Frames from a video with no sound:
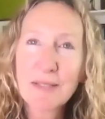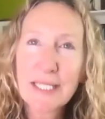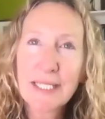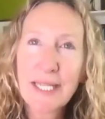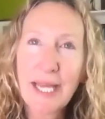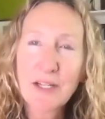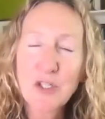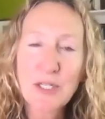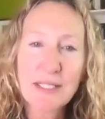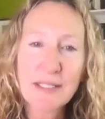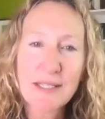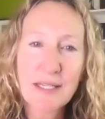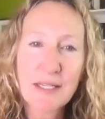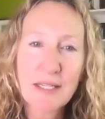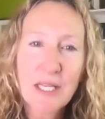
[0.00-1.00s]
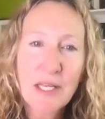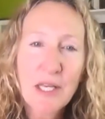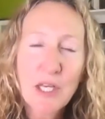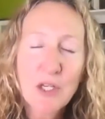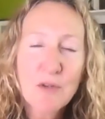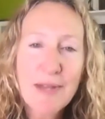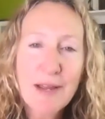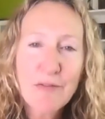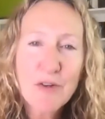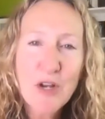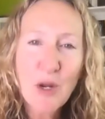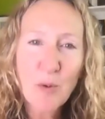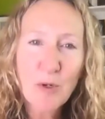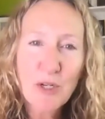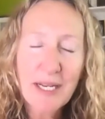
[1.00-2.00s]
connections. You never know
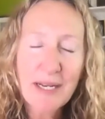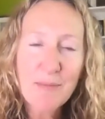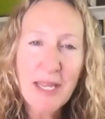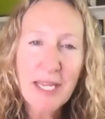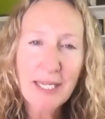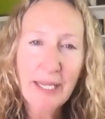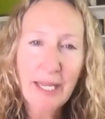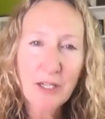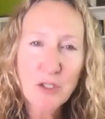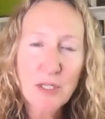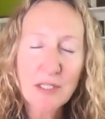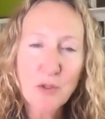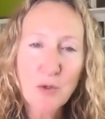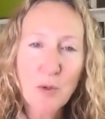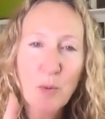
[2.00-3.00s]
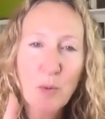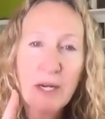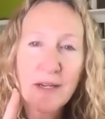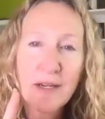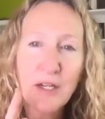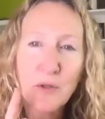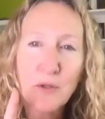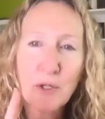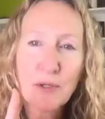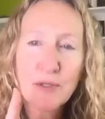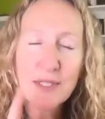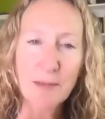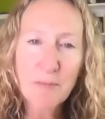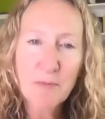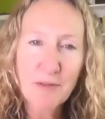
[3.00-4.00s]
where you're going to make connections or where you're going to learn
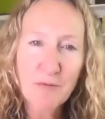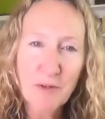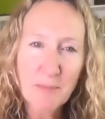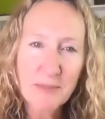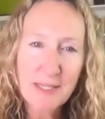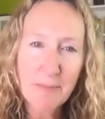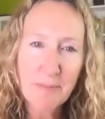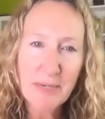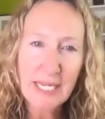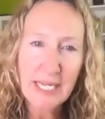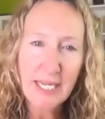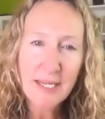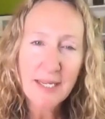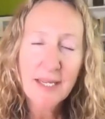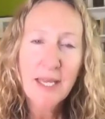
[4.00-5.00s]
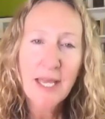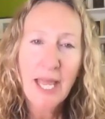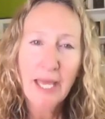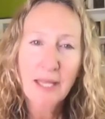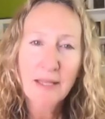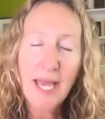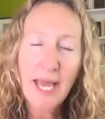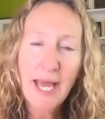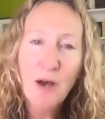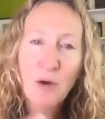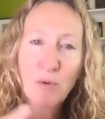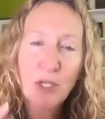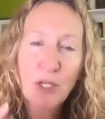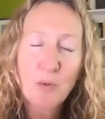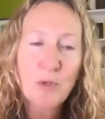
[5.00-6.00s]
something from somebody. And how,
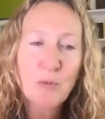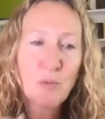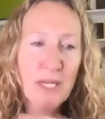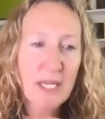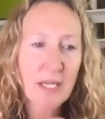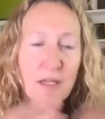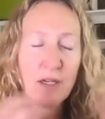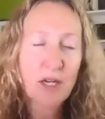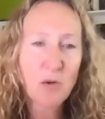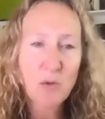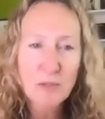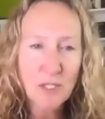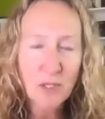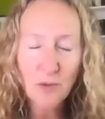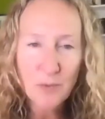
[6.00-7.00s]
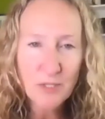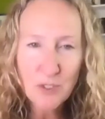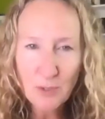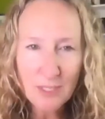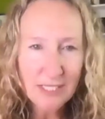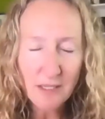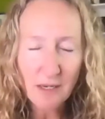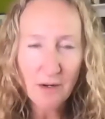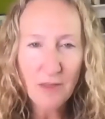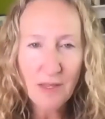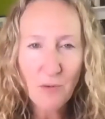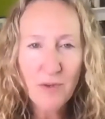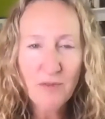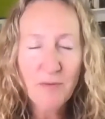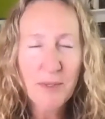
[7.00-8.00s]
when we go to the retreat center that
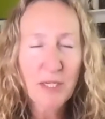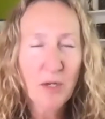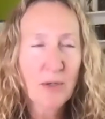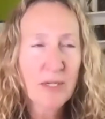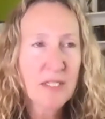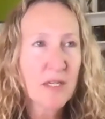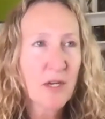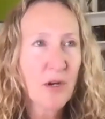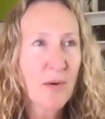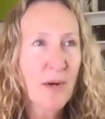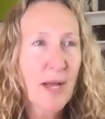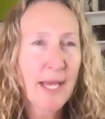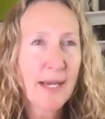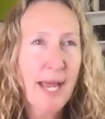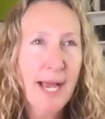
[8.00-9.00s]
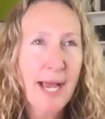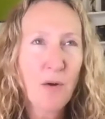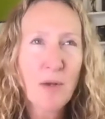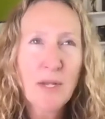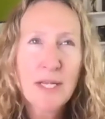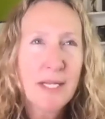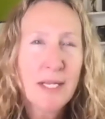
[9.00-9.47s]
we've been going to, and how,